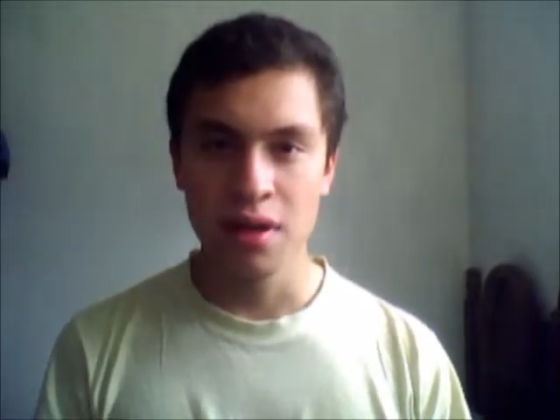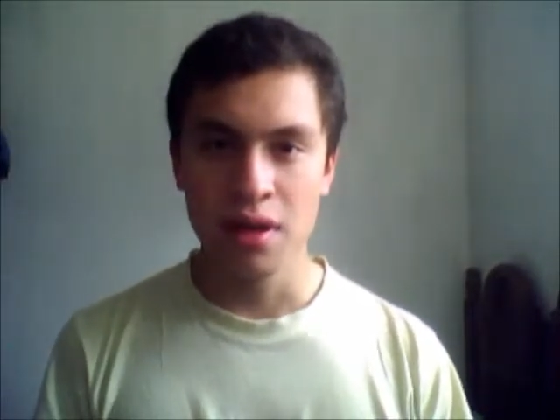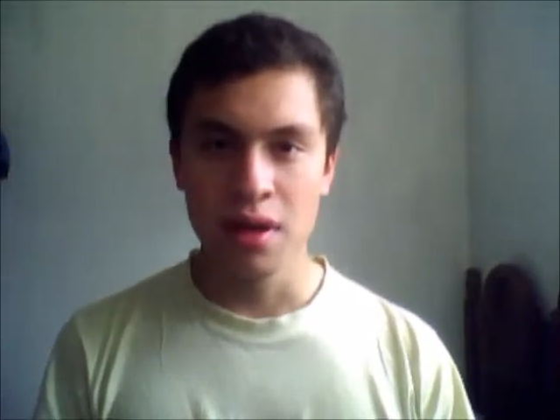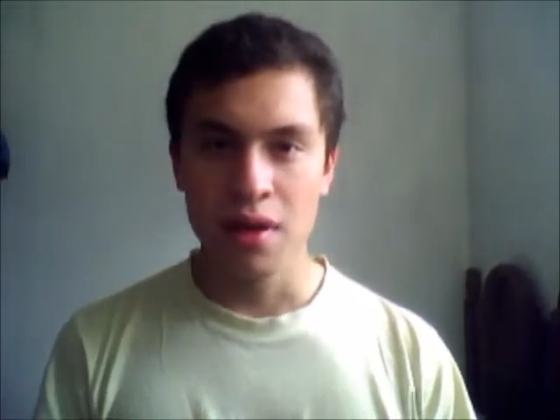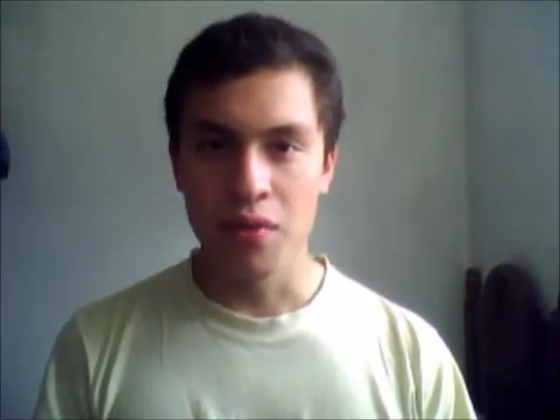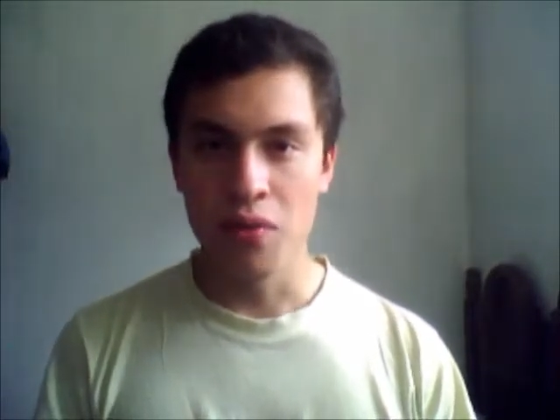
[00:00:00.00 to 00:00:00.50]

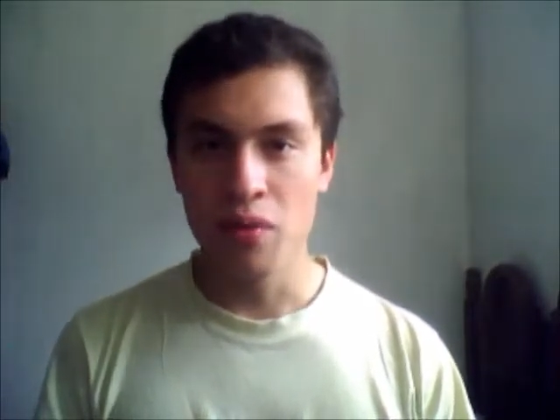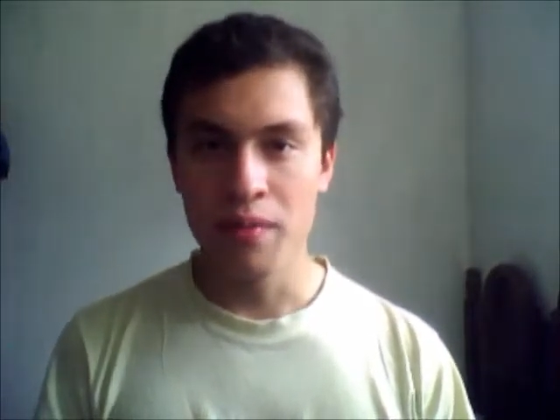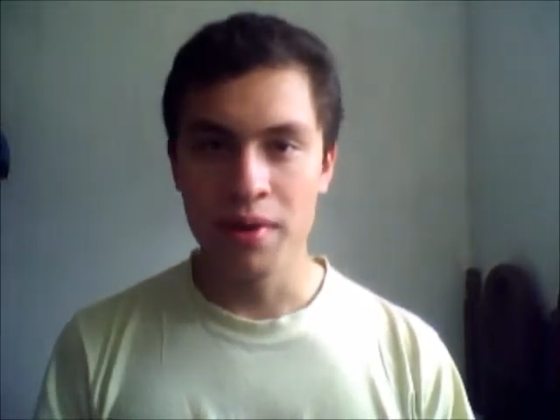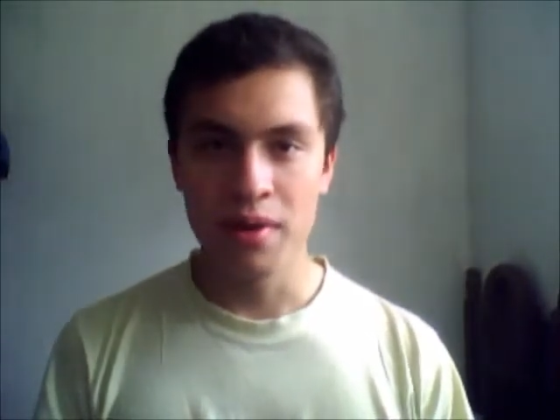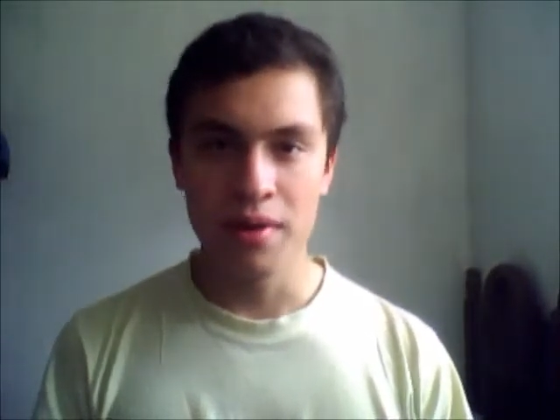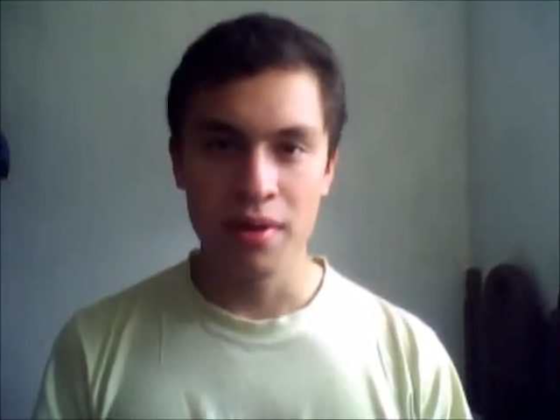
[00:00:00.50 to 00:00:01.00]
rubber,
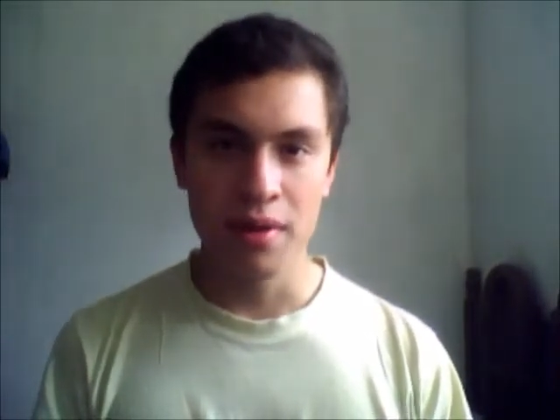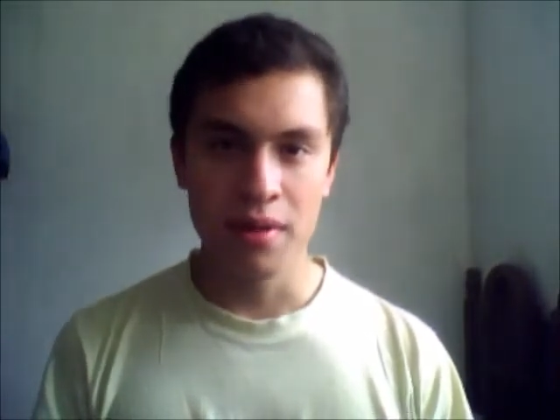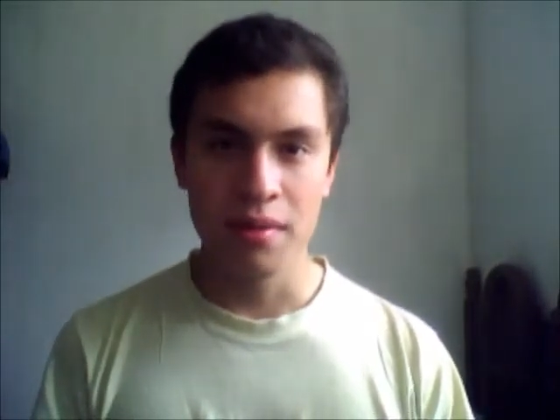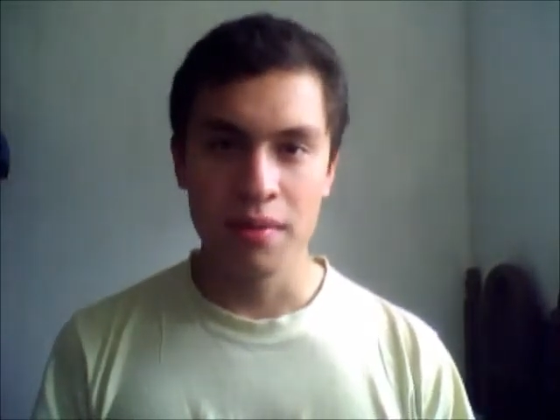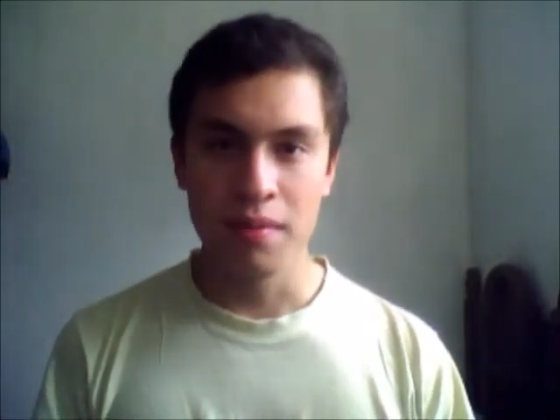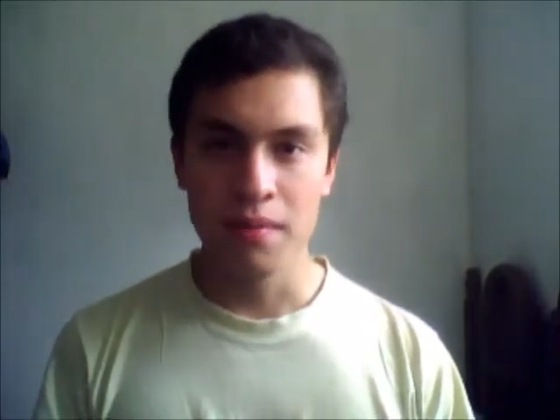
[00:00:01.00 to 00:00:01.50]

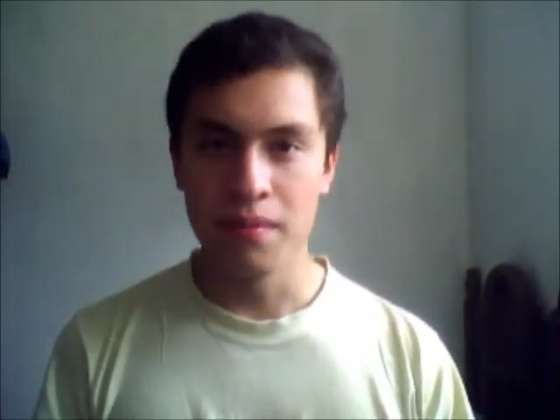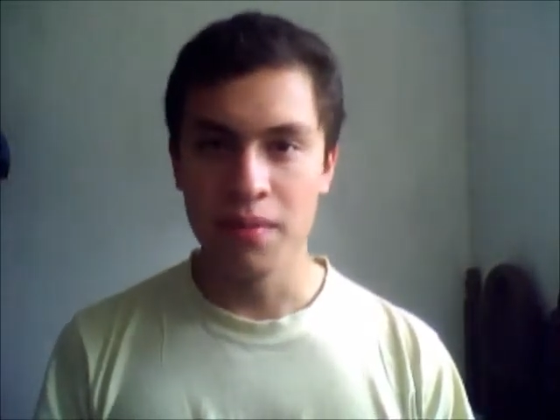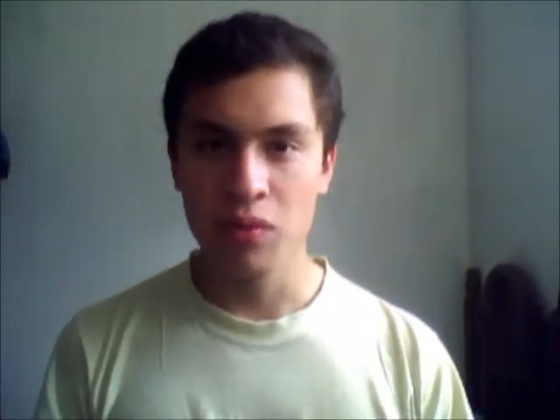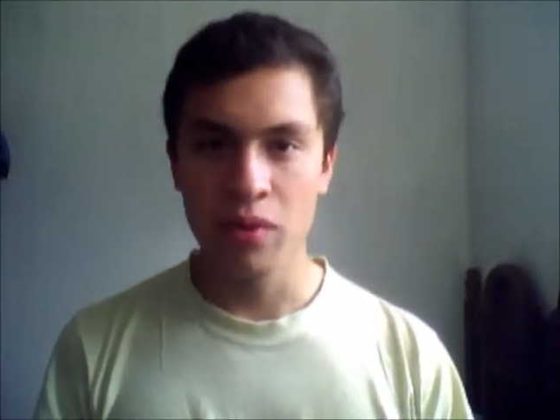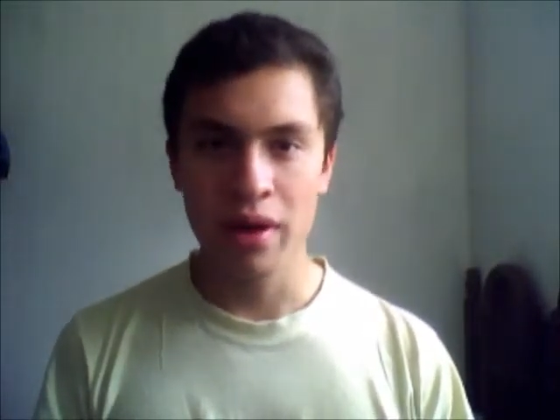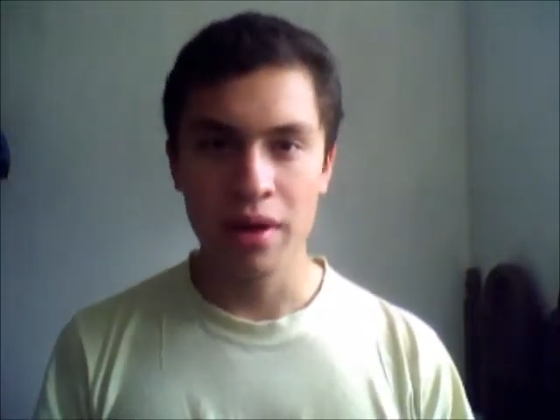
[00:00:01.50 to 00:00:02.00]
bell
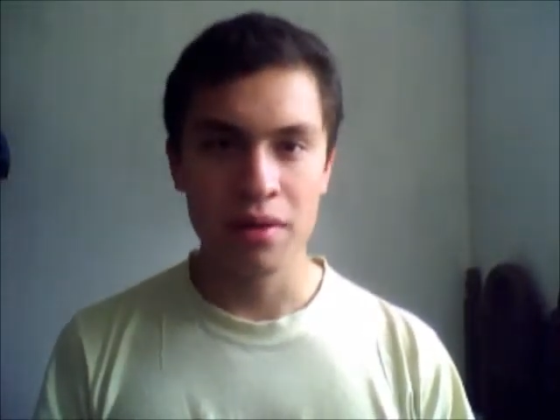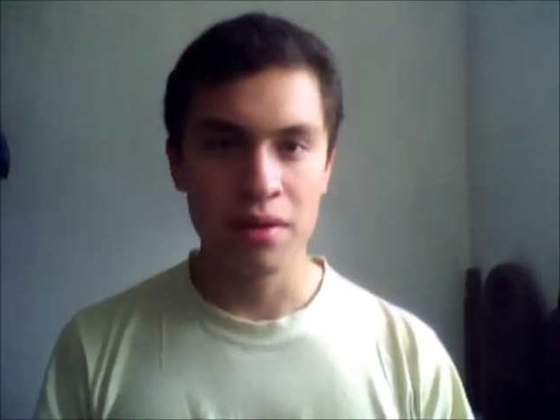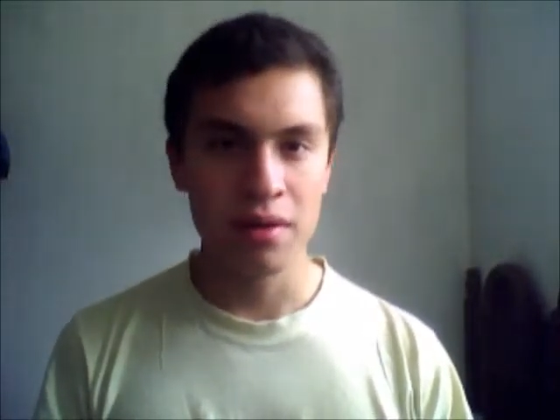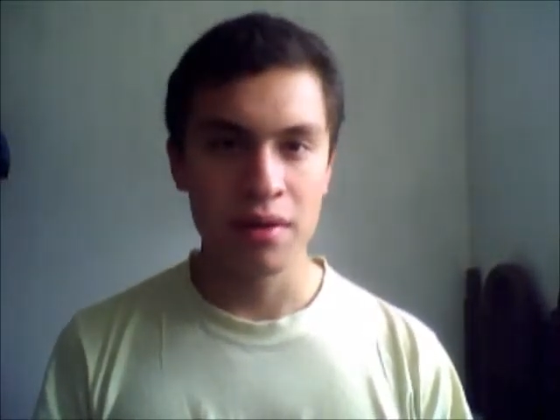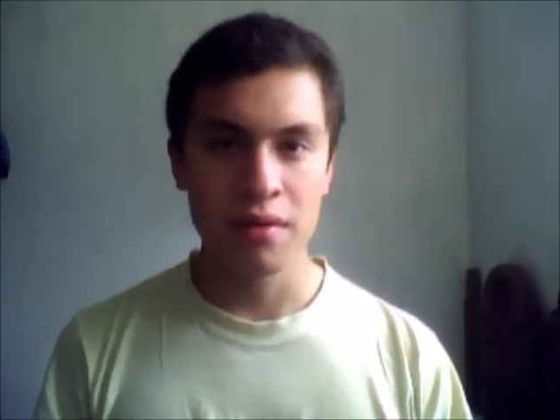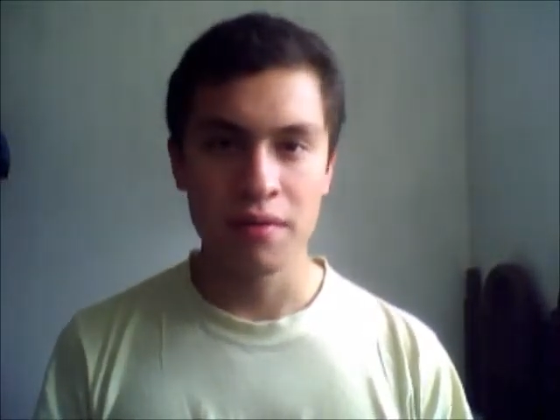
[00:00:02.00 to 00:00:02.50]
wire,
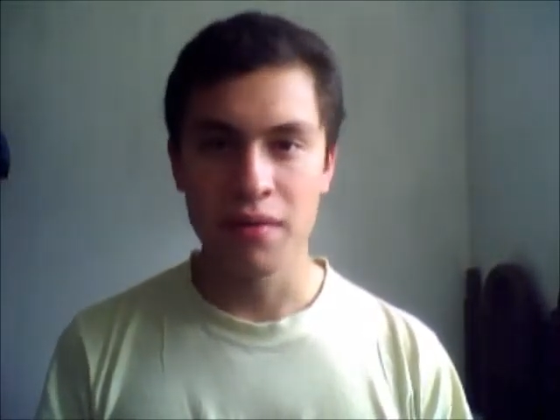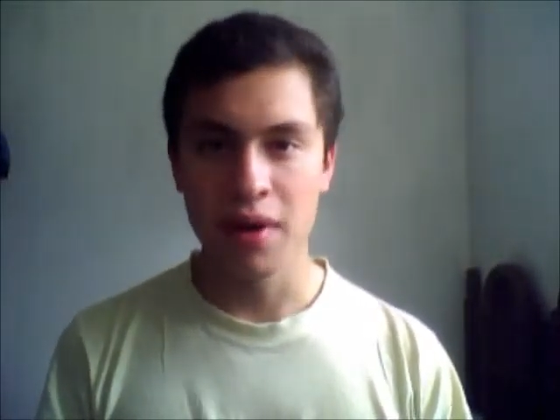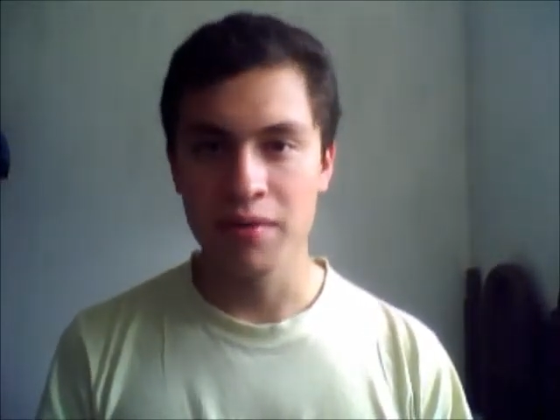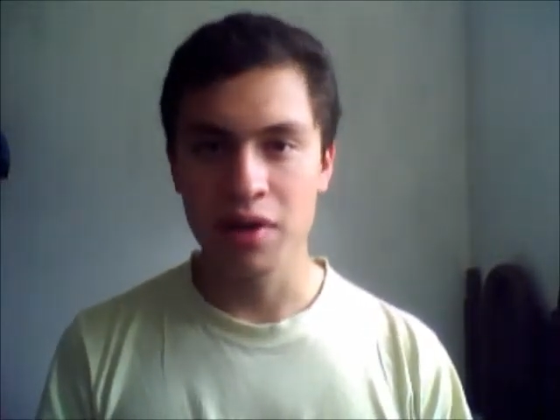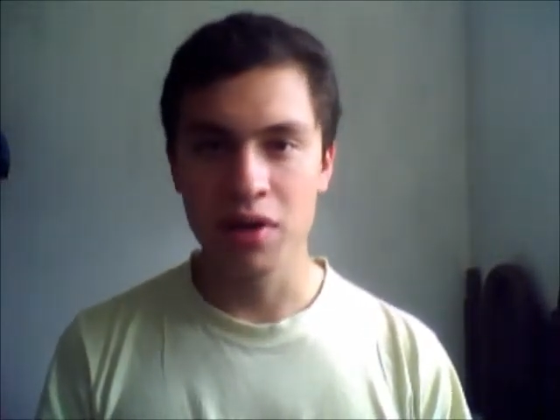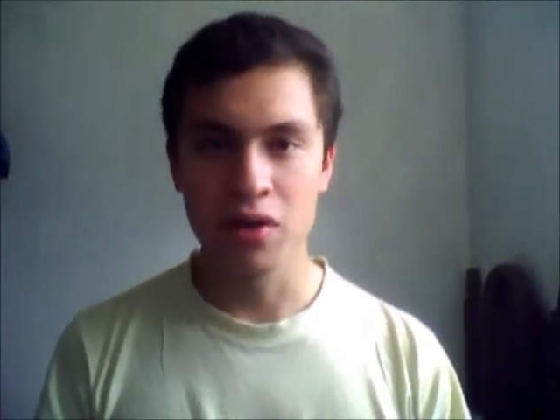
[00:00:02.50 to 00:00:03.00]
fabric
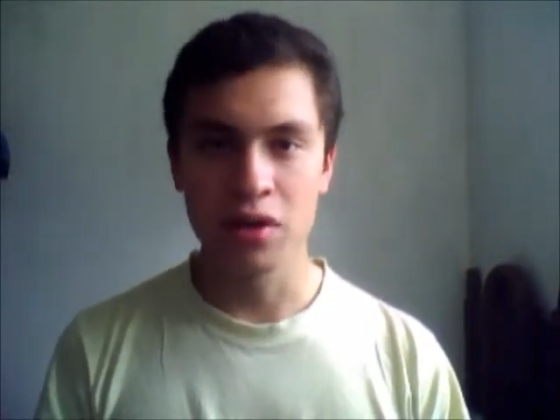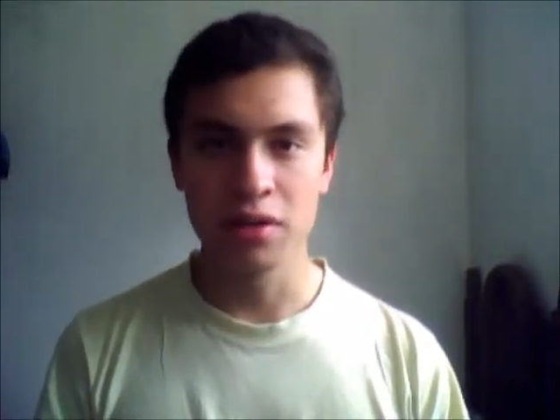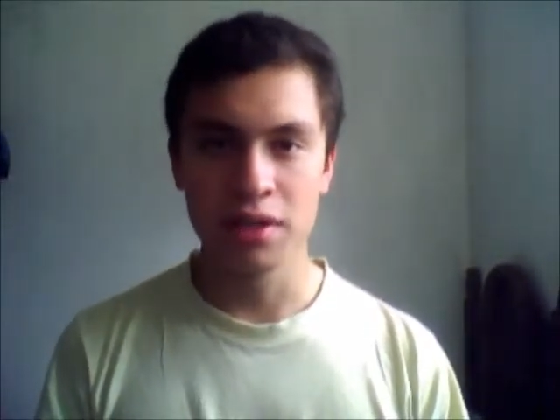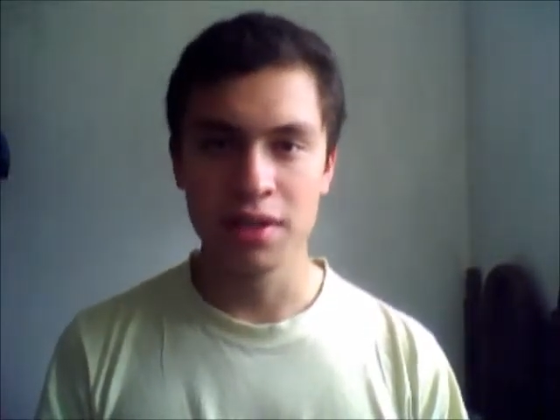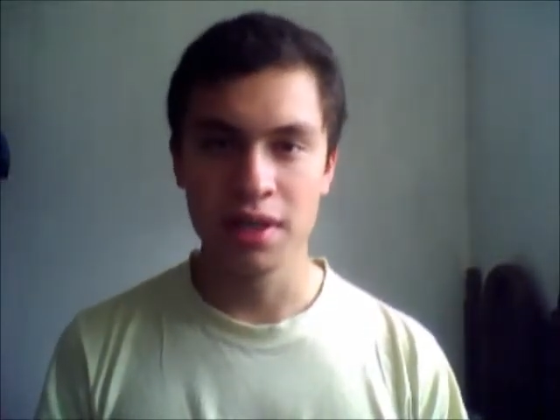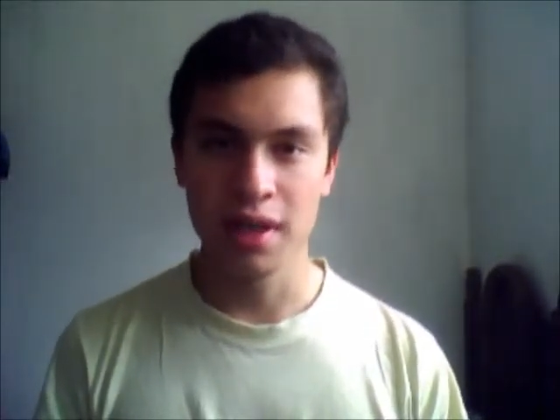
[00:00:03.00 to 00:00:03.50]
cores,
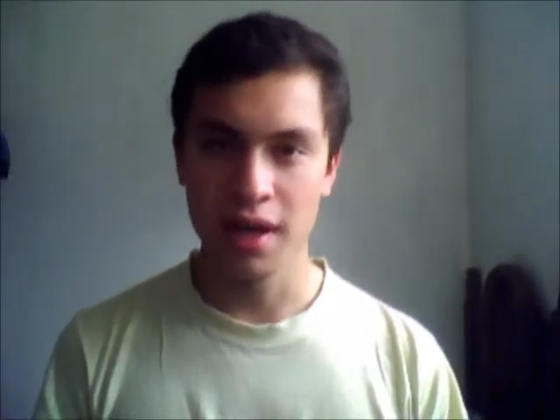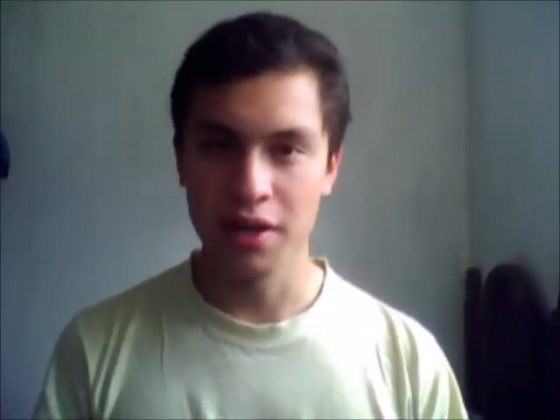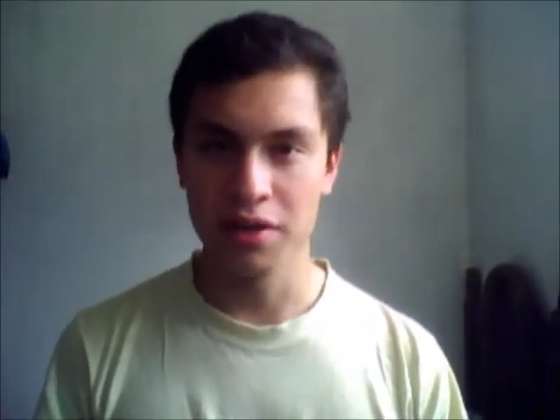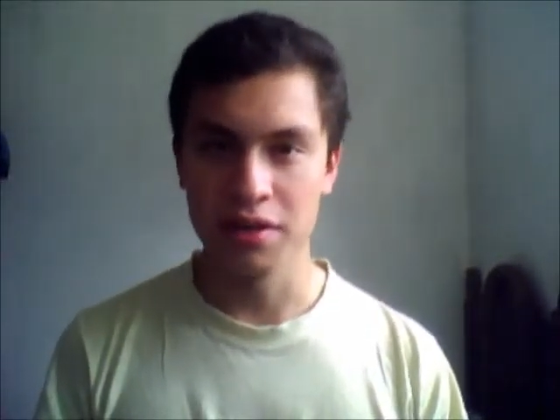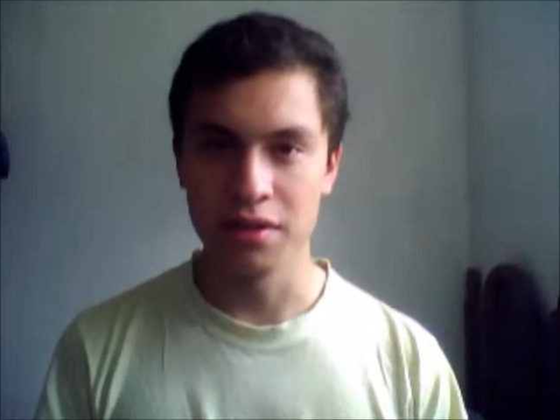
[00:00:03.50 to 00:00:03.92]
and others.